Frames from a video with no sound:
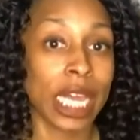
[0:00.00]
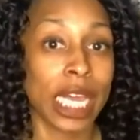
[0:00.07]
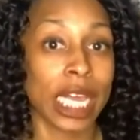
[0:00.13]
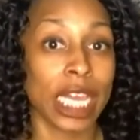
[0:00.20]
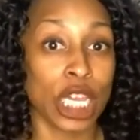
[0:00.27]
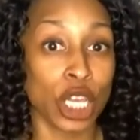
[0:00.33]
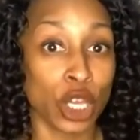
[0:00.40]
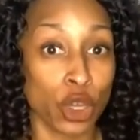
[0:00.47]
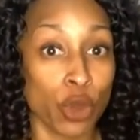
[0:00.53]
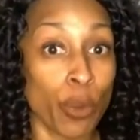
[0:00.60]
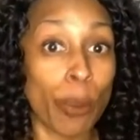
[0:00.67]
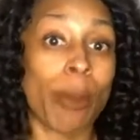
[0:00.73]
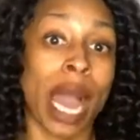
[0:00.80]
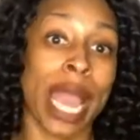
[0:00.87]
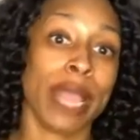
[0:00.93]
you
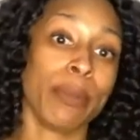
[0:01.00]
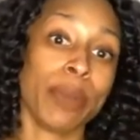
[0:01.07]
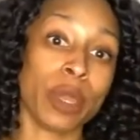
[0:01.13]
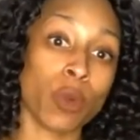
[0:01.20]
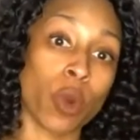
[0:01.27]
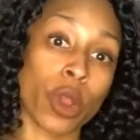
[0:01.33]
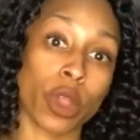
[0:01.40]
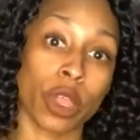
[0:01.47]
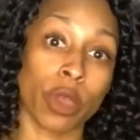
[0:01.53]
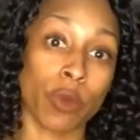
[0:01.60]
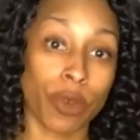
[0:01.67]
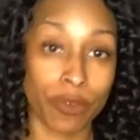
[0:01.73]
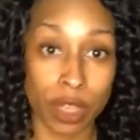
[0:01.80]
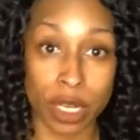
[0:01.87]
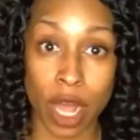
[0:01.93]
might be working with the
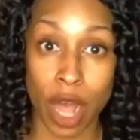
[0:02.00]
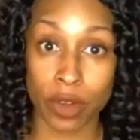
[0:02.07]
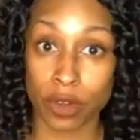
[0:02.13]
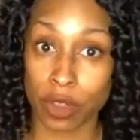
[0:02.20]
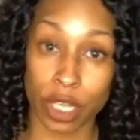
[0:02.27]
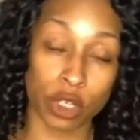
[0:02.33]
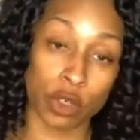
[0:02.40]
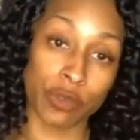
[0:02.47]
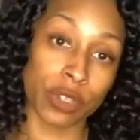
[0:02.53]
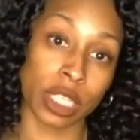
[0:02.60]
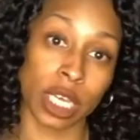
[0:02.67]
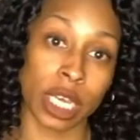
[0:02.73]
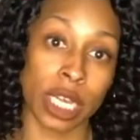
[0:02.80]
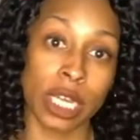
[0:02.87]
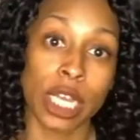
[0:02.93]
doctor that you've
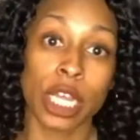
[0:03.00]
seen.